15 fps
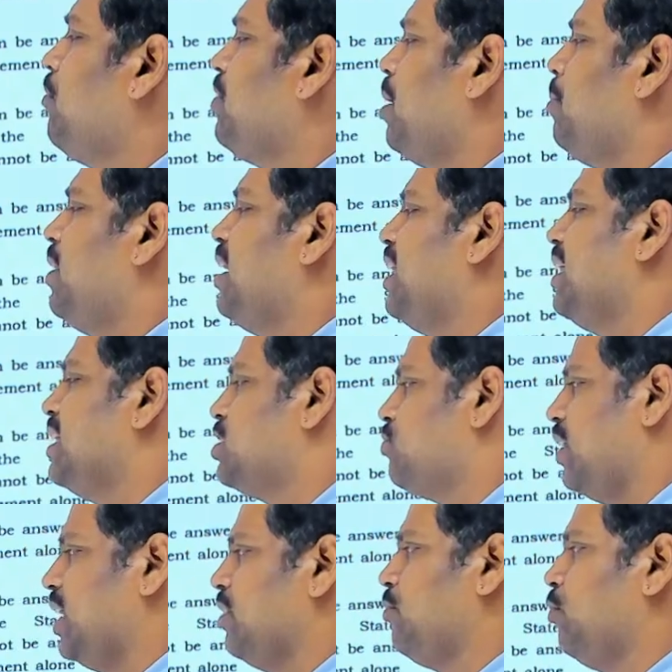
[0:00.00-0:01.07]
m and n is
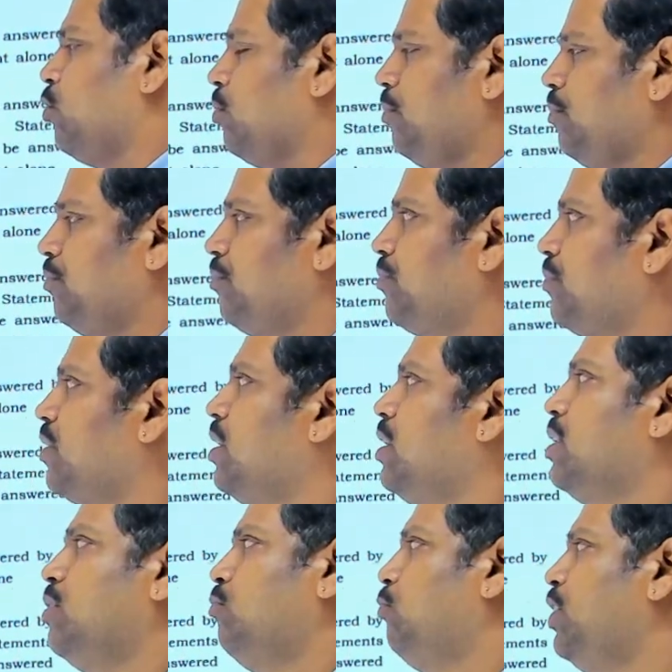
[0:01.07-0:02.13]
24.
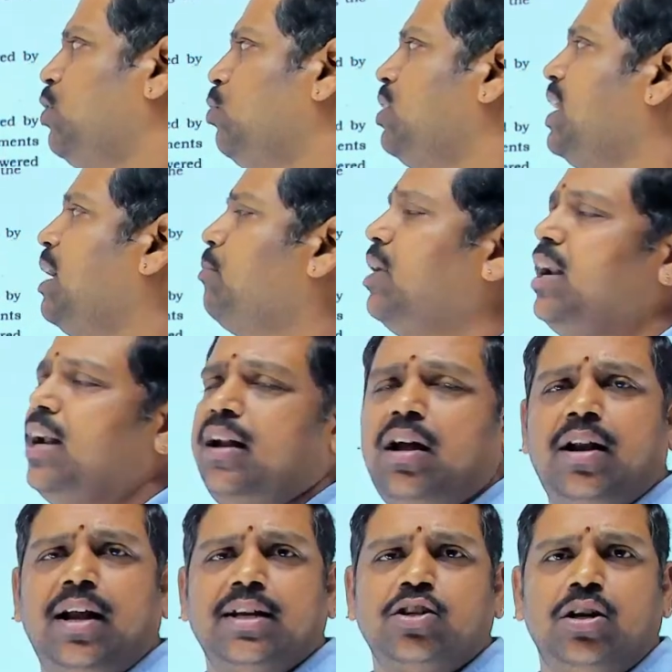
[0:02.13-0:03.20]
We know that m and n are
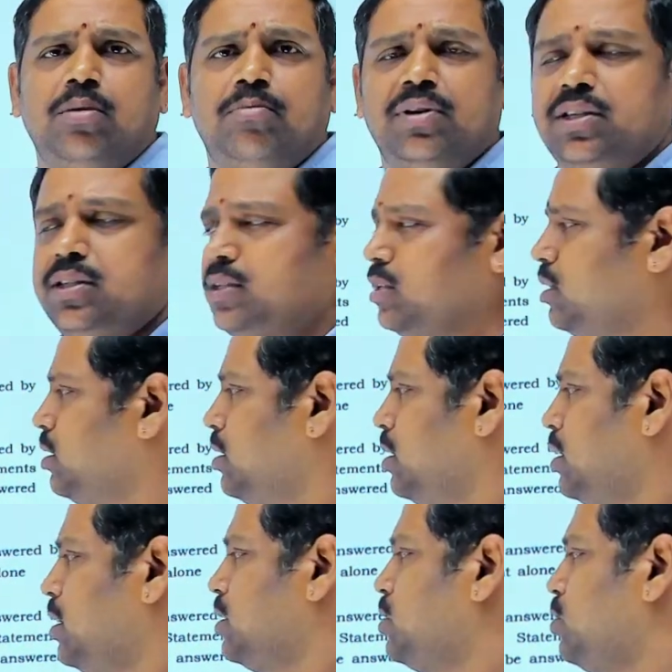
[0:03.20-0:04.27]
natural numbers.
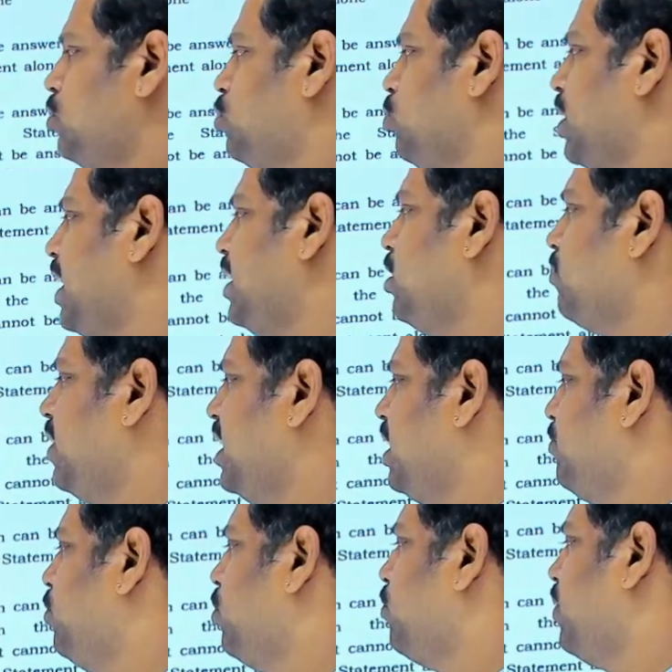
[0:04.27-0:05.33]
So to get to
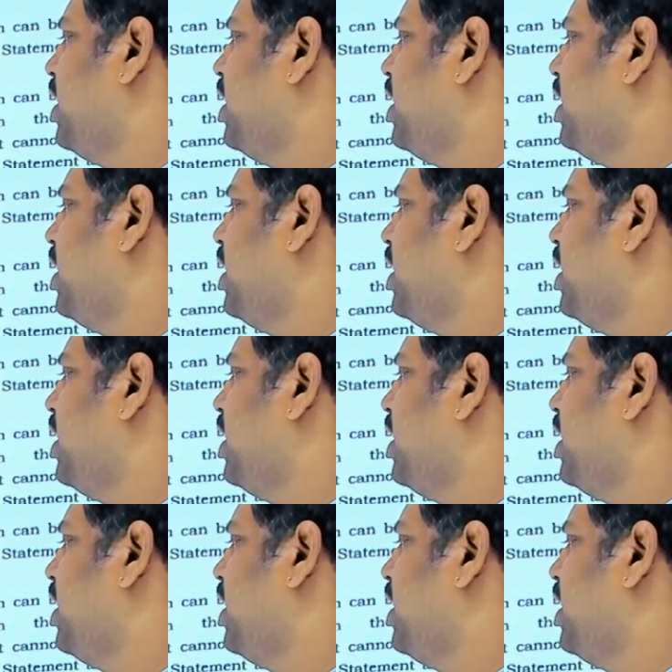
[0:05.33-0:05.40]
24, 1